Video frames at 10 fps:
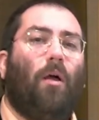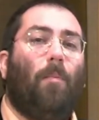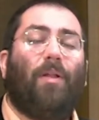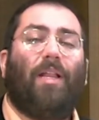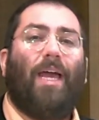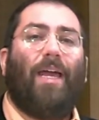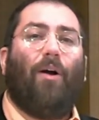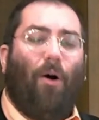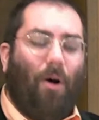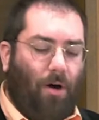plague
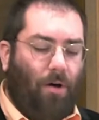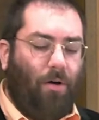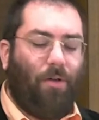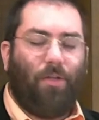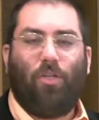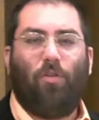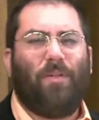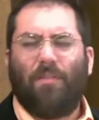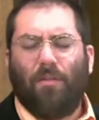all humans,